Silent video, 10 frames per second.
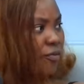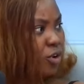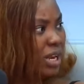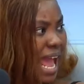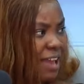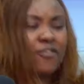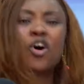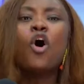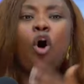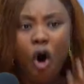of your life. Oh
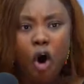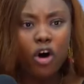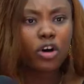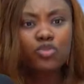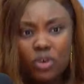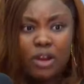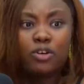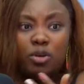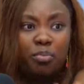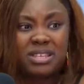yeah. Or you can
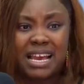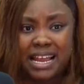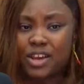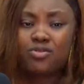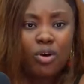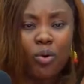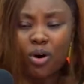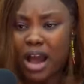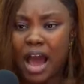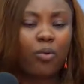also decide that, you know
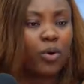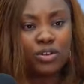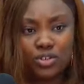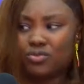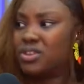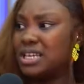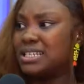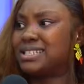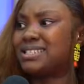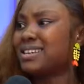what, I don't, I don't want to do to, this. I
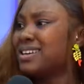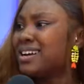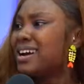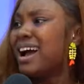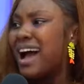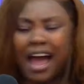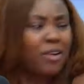don't want to be in love with anybody.